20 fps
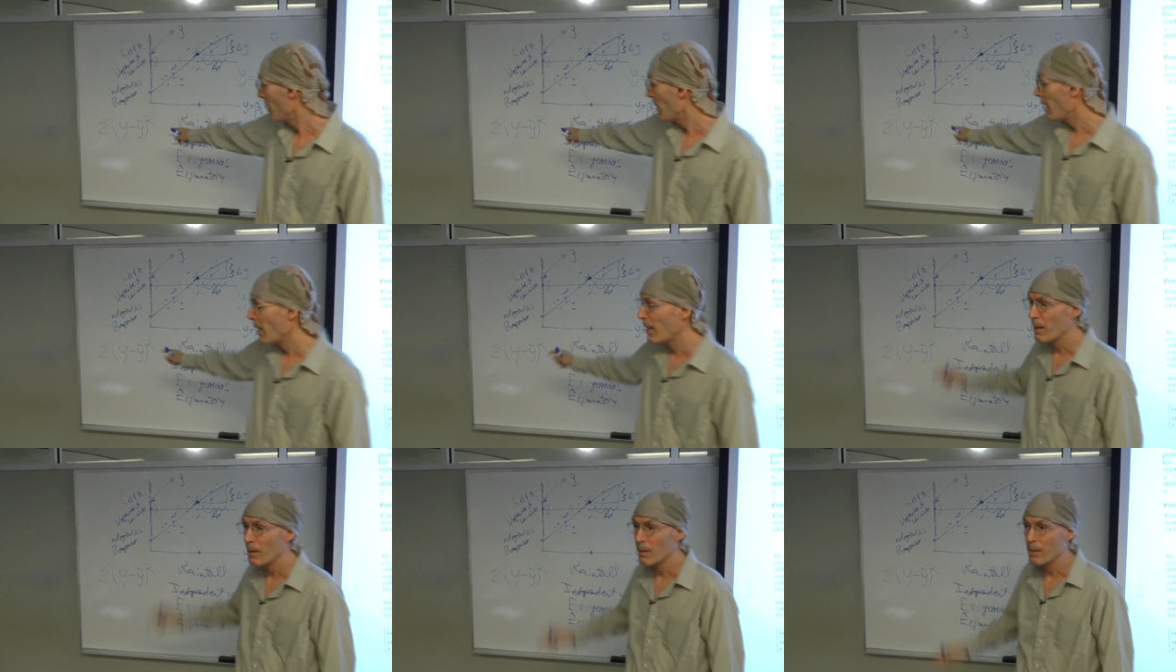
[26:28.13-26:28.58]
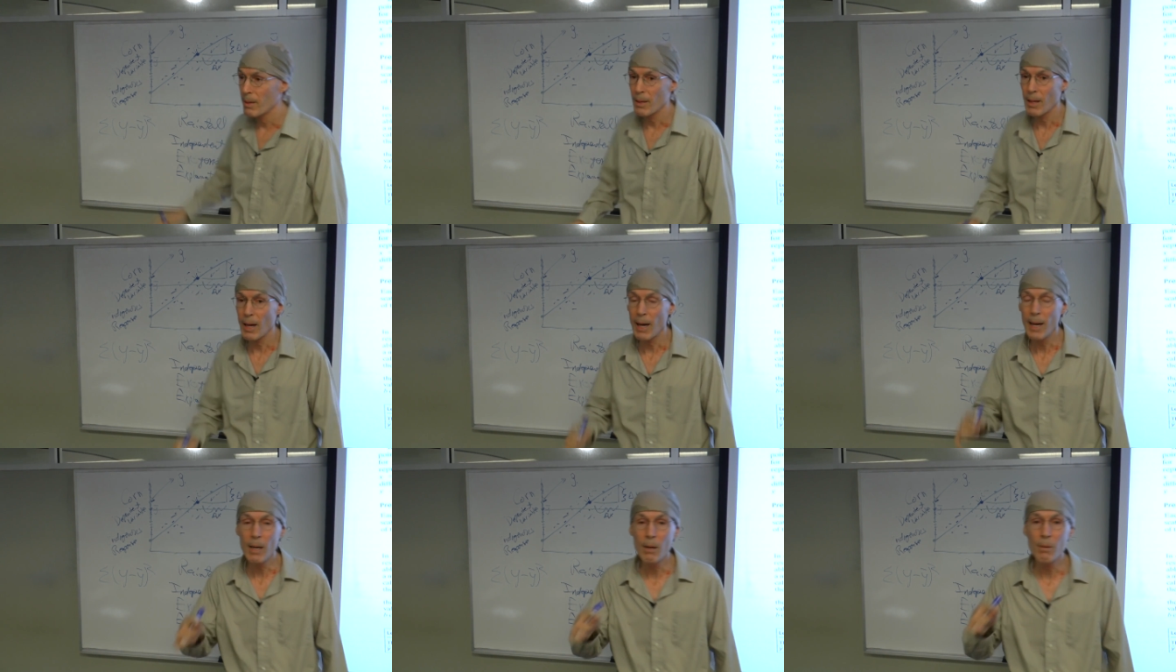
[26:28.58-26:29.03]
And
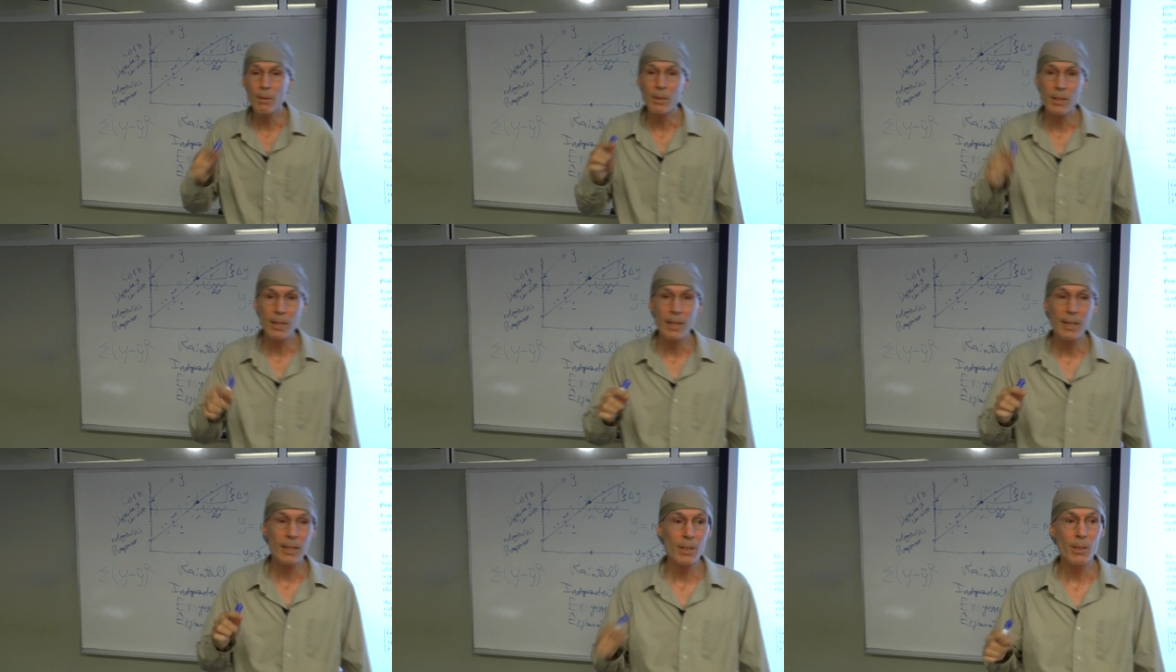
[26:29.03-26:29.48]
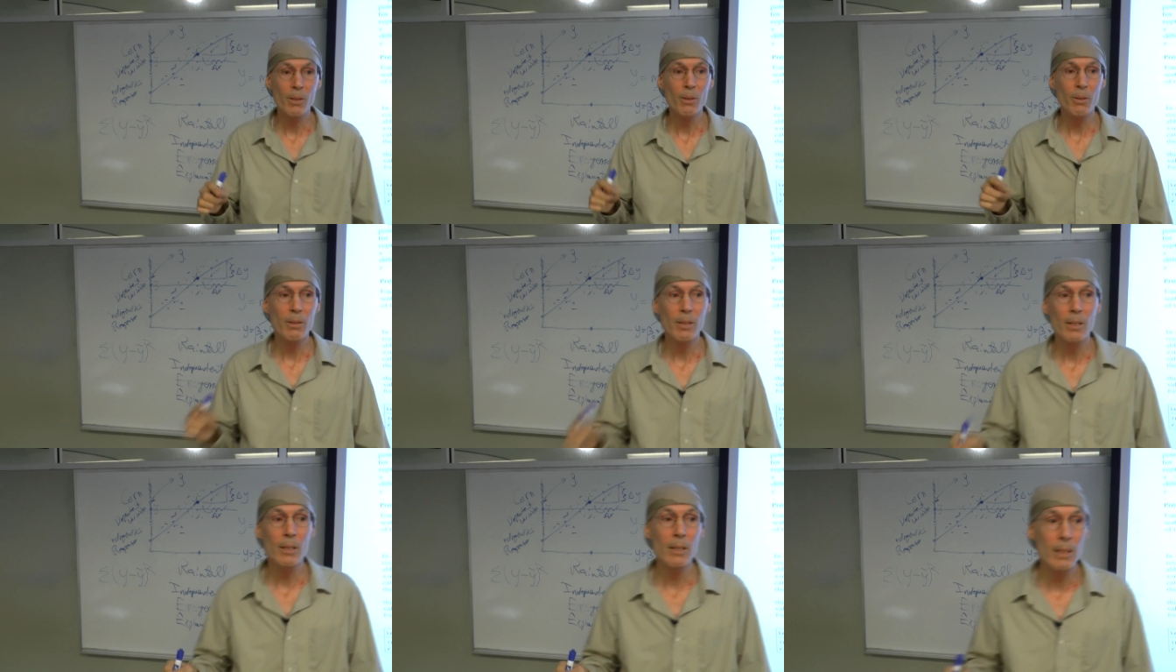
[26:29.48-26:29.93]
I always like to
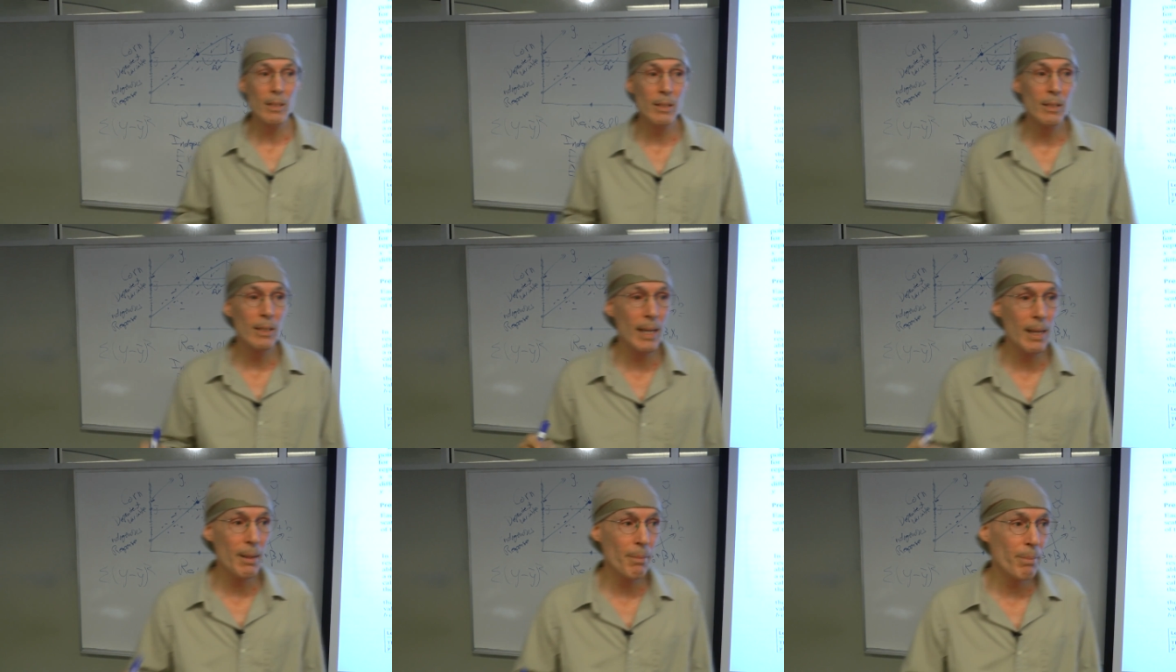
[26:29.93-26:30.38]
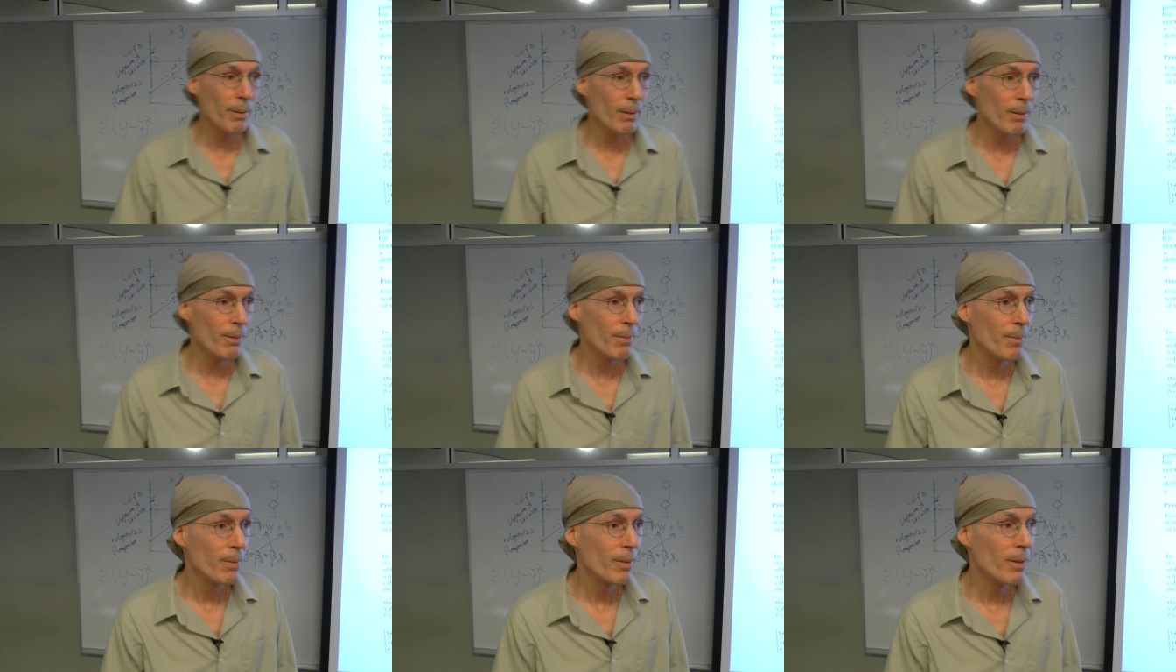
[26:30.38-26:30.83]
use this example